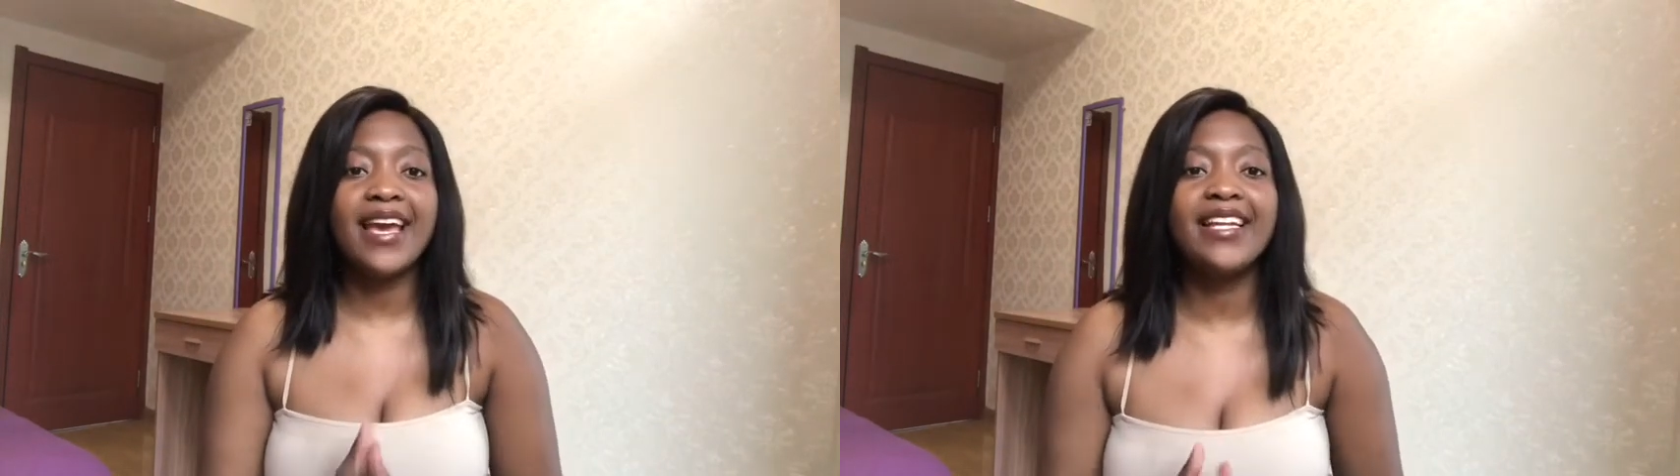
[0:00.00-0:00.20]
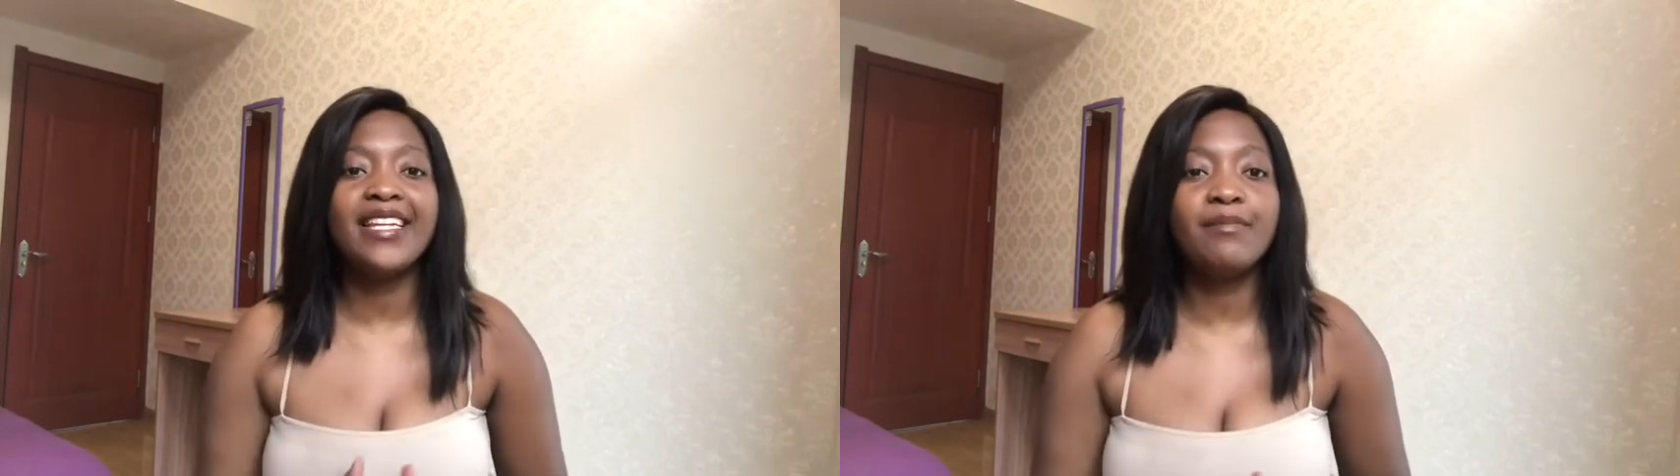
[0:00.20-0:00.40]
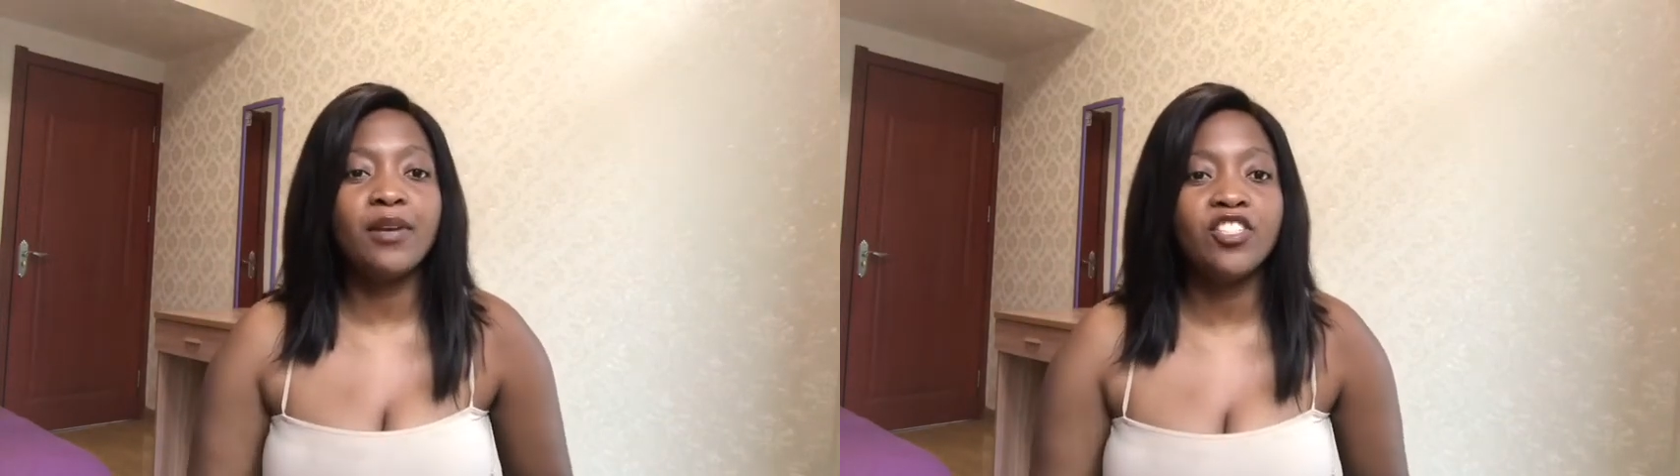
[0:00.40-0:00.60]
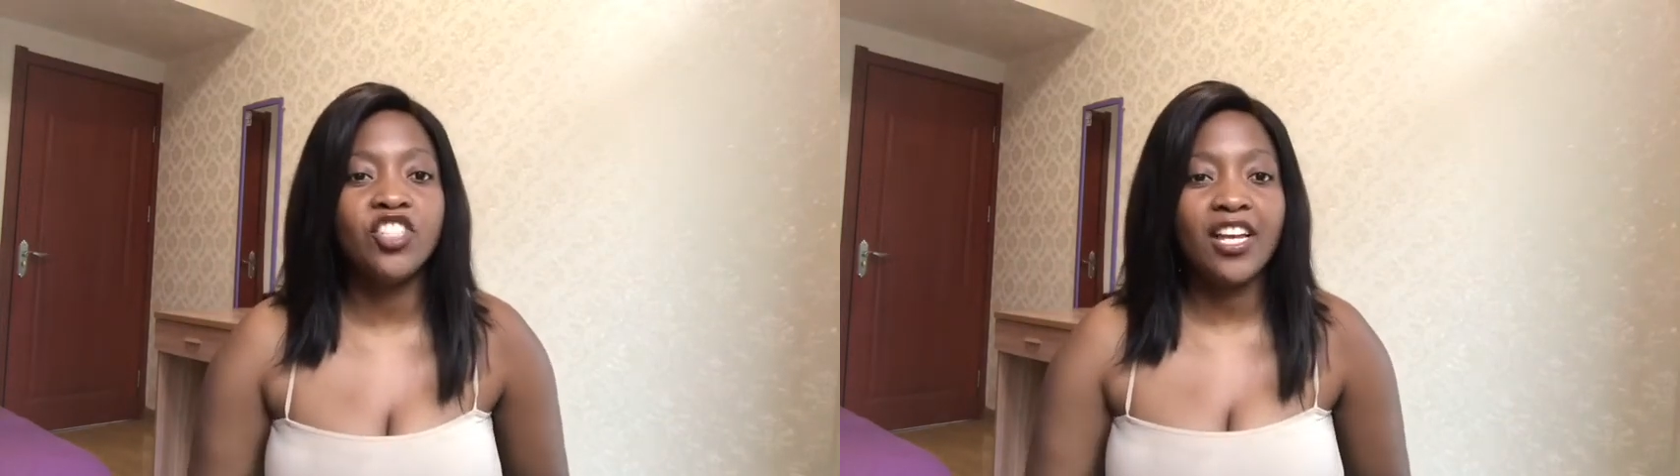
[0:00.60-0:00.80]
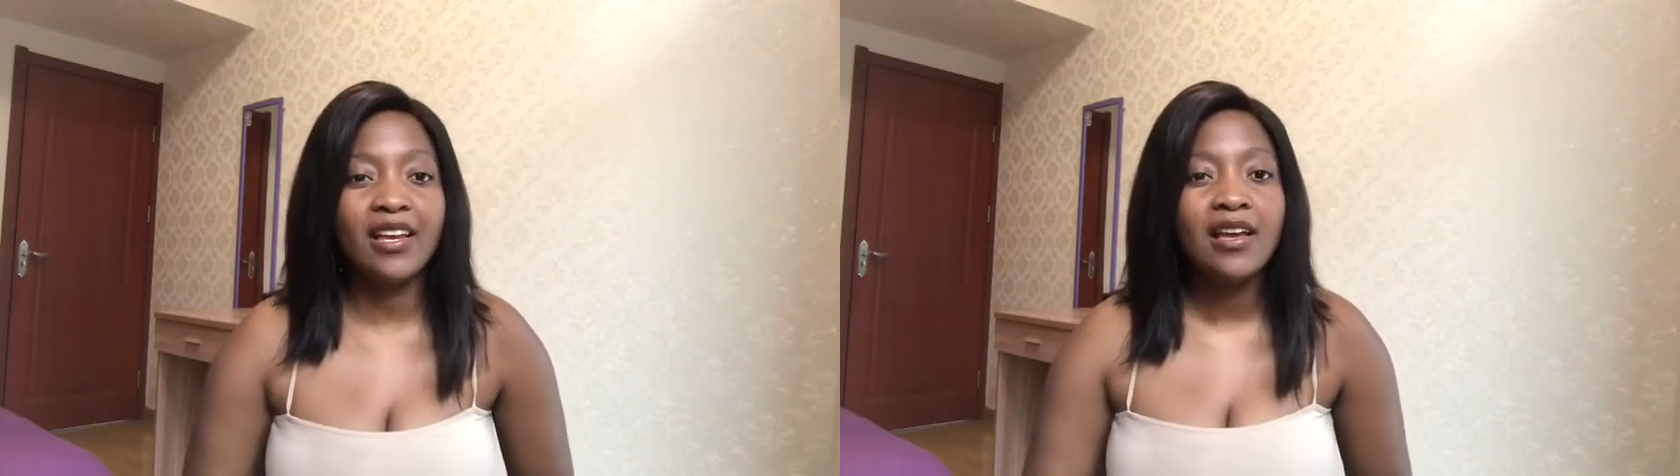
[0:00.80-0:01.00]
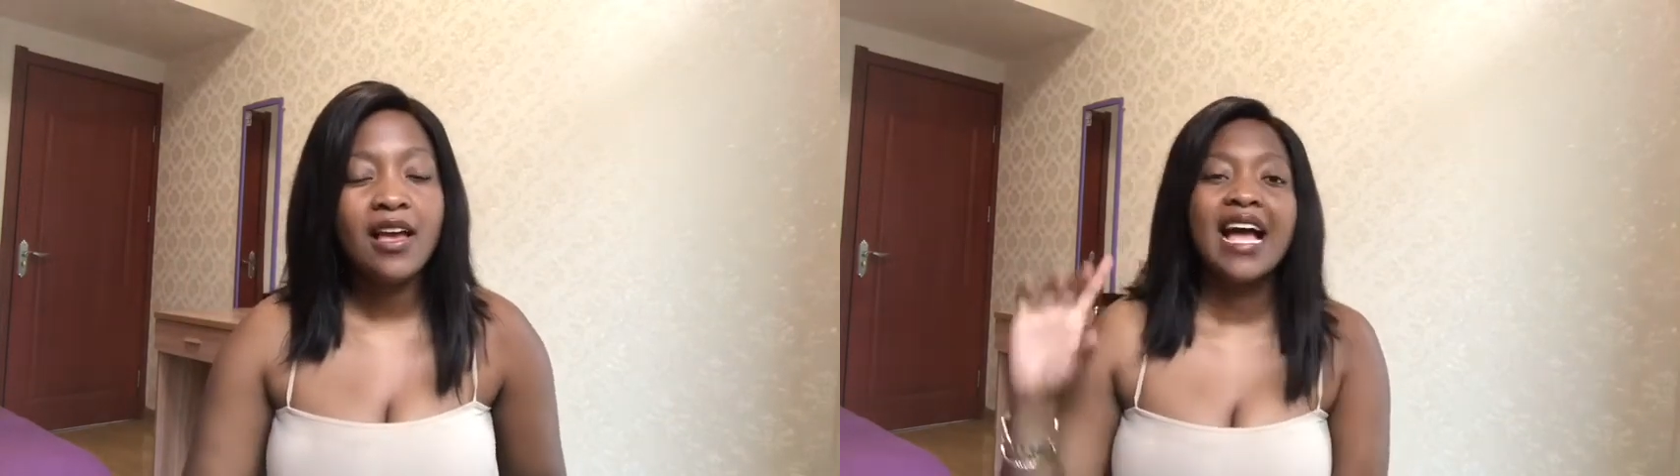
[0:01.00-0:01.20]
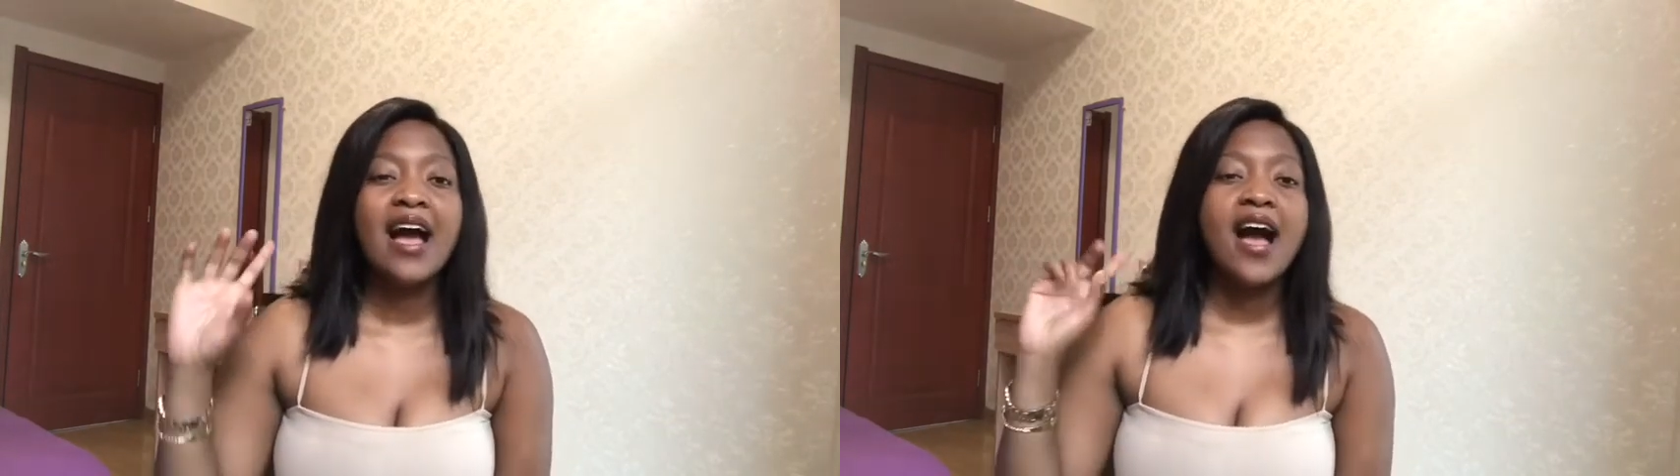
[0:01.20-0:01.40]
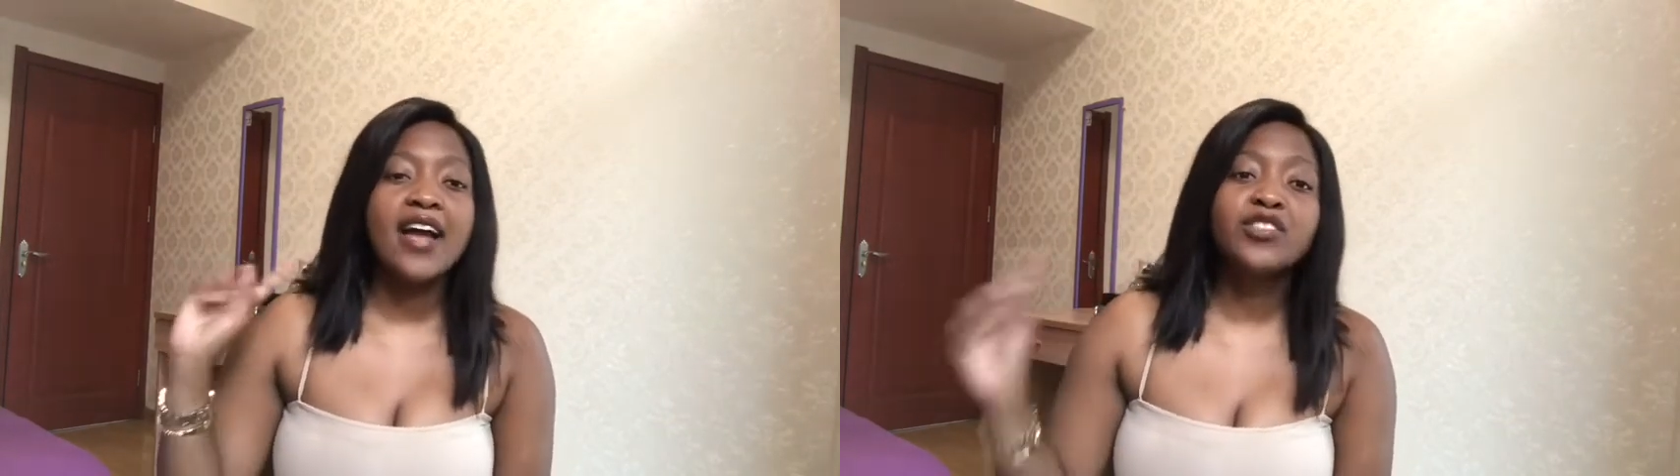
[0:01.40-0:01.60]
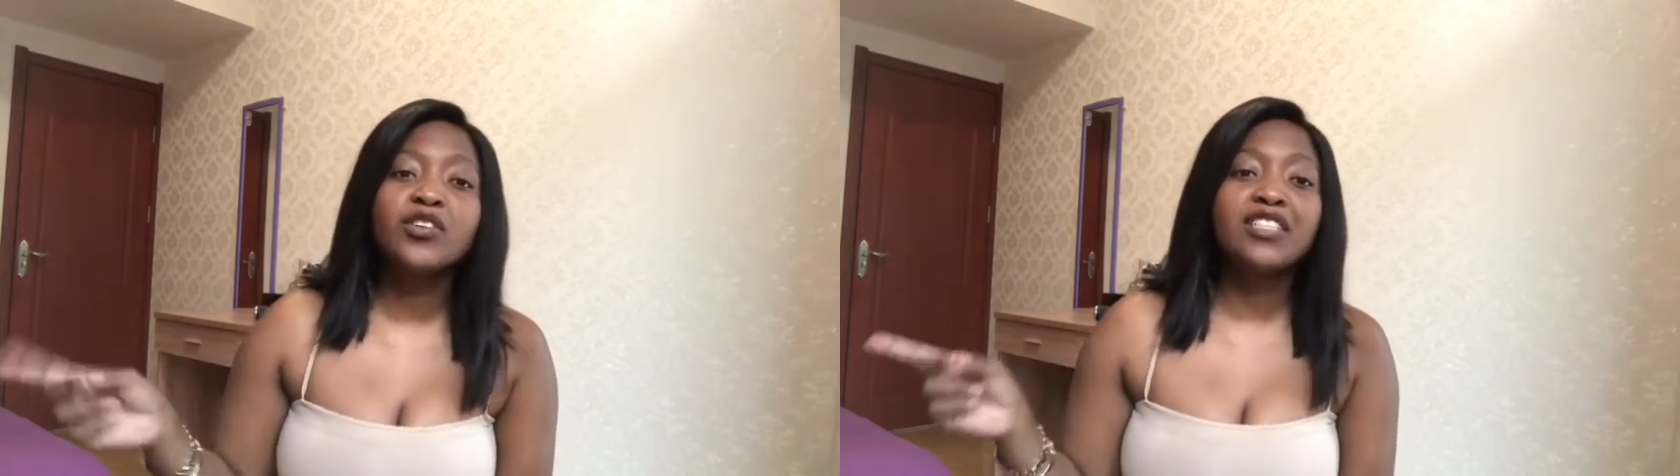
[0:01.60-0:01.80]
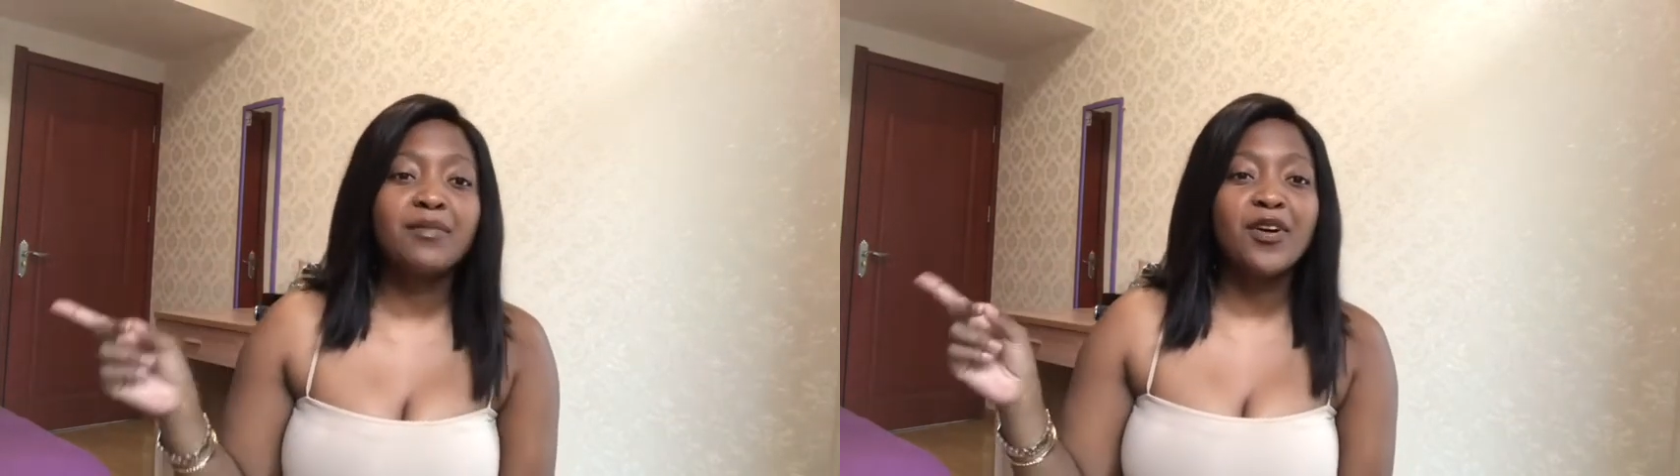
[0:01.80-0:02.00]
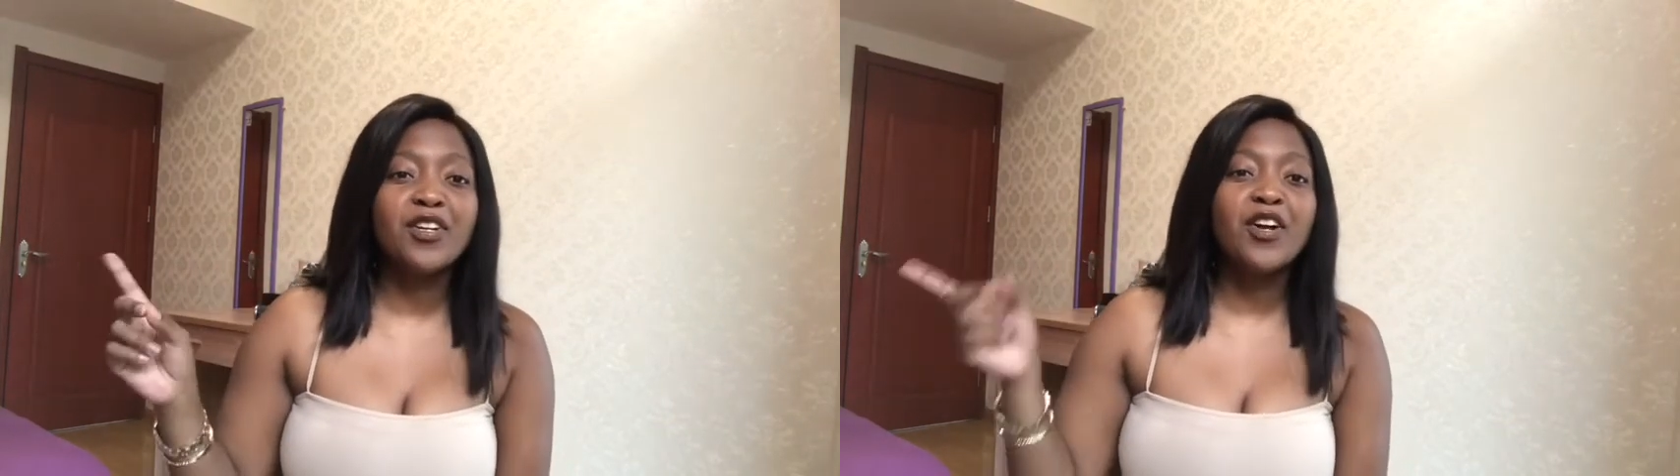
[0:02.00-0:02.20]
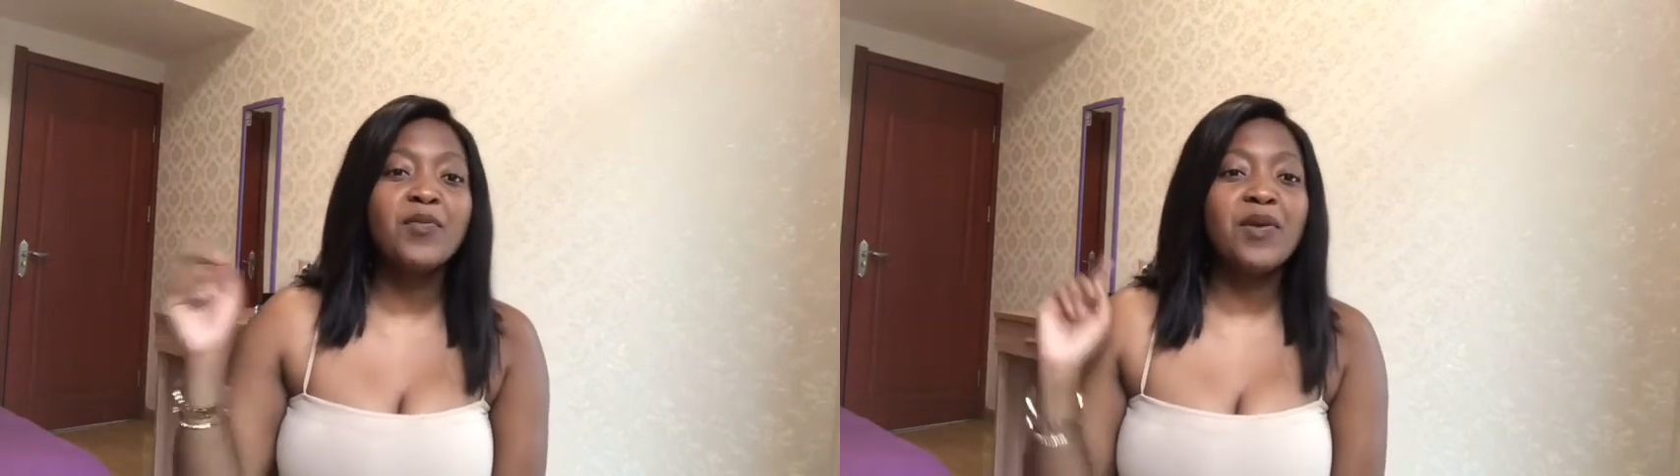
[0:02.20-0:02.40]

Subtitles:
earning per share. I talked about it on